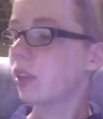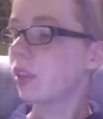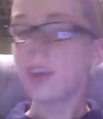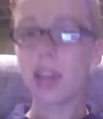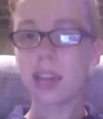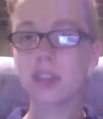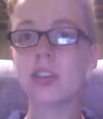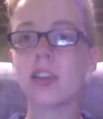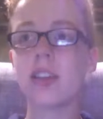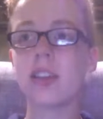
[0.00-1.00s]
Next year, I
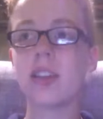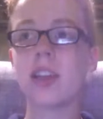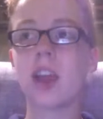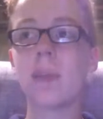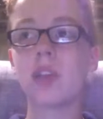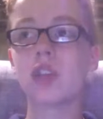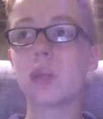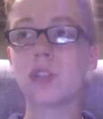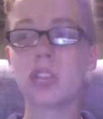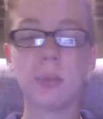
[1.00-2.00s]
think our big trip is going to
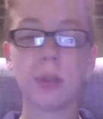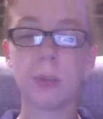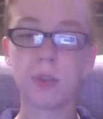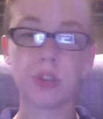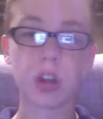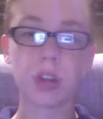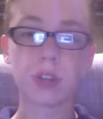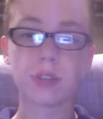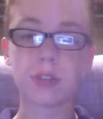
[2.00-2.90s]
be to Busch Gardens.